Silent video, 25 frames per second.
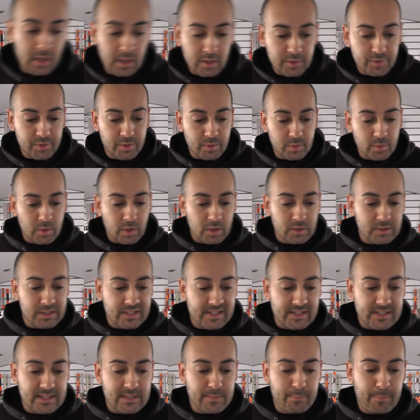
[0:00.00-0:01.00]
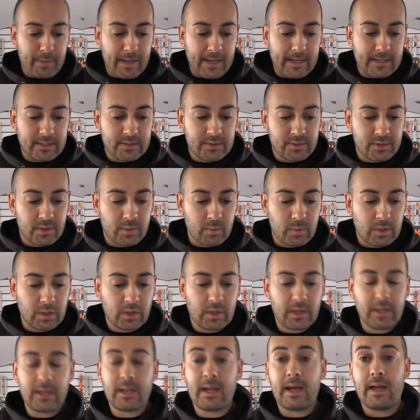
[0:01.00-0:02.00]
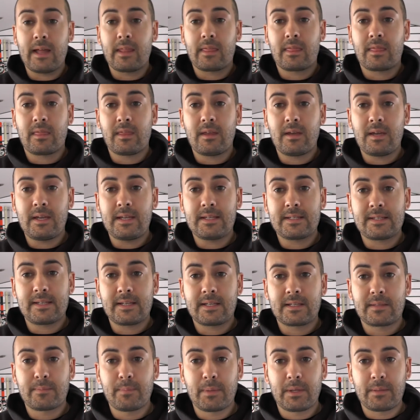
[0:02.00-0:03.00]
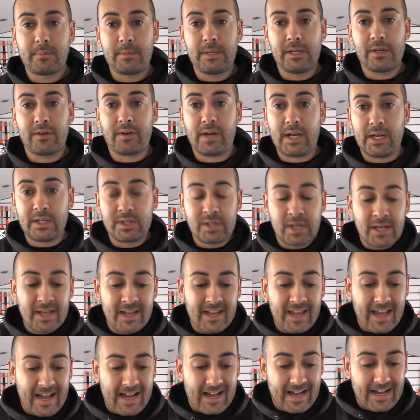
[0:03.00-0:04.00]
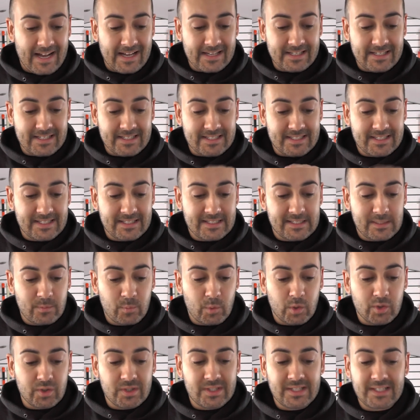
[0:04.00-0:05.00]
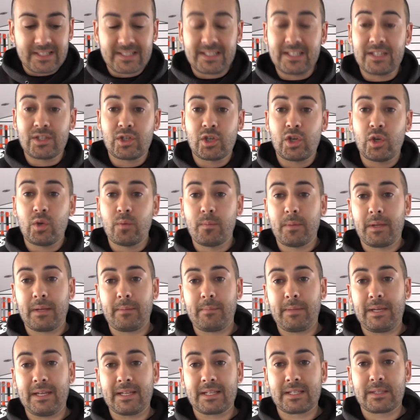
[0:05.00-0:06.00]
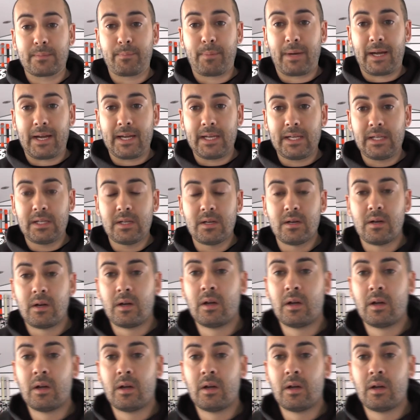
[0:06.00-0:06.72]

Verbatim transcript: So we'll go on to the specs. So we're looking at a 36 millimeter edge and a 61 62 millimeter spine